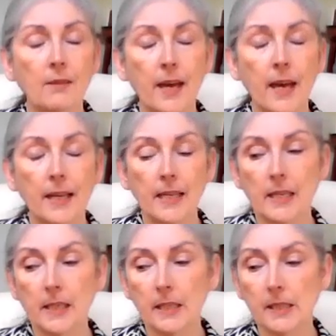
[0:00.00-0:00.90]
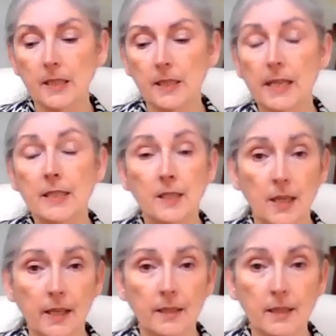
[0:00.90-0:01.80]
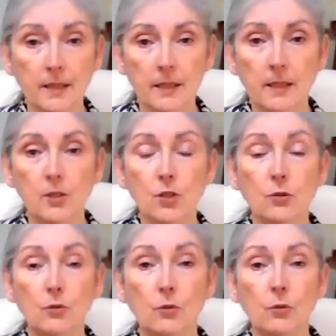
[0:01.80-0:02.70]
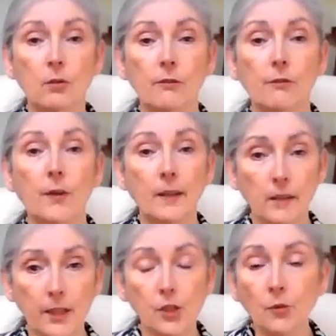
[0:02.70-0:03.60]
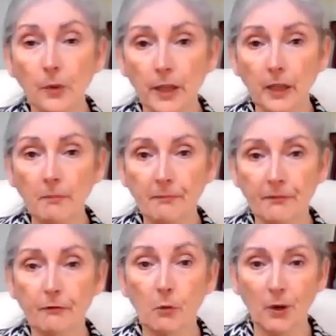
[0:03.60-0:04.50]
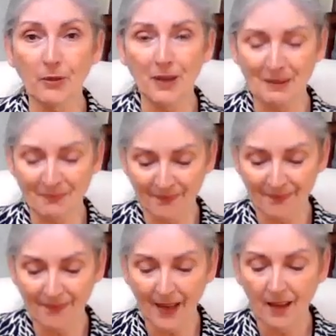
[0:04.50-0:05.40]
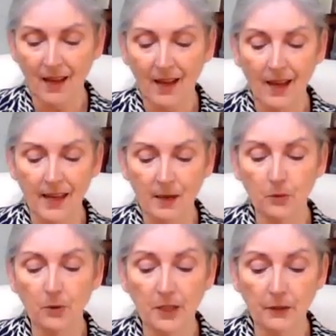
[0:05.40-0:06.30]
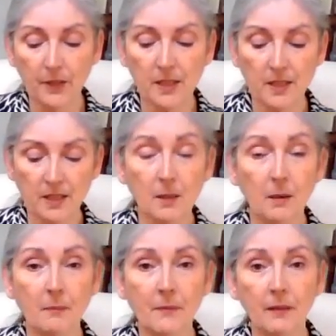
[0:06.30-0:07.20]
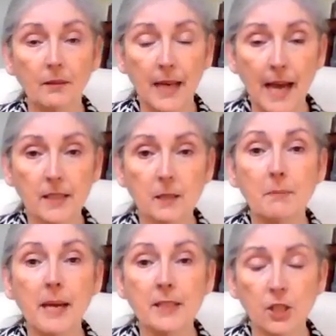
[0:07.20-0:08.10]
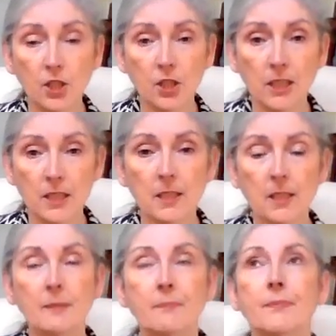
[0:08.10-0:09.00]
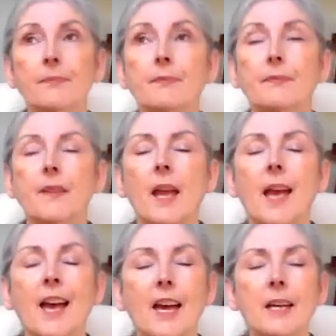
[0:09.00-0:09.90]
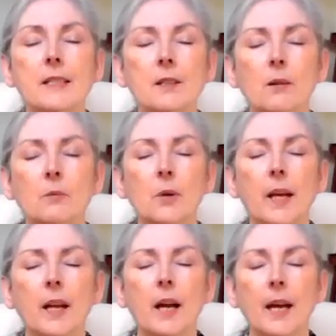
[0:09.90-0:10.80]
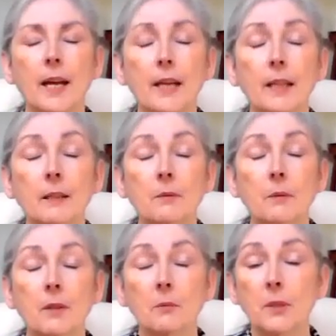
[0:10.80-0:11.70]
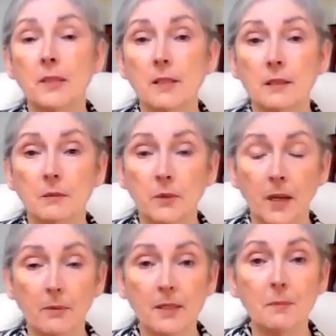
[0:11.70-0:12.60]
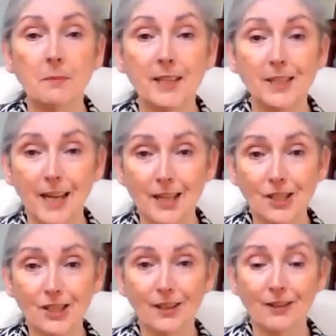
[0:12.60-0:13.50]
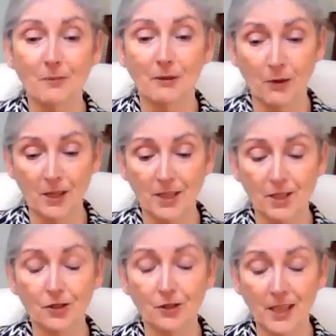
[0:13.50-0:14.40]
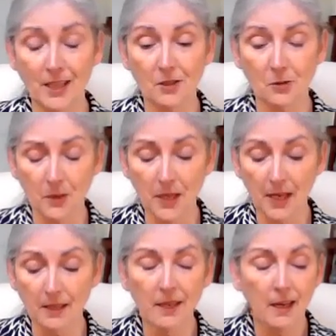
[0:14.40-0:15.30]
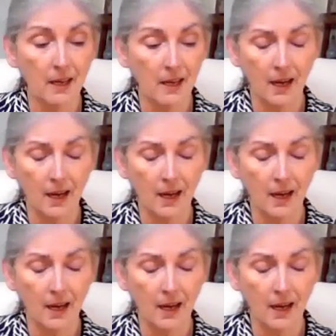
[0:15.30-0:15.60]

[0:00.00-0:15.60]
that is intended to finalize your reading, for one thing. It will give us some last messages. And what I was, when I was in meditation, before I did your Cancer reading,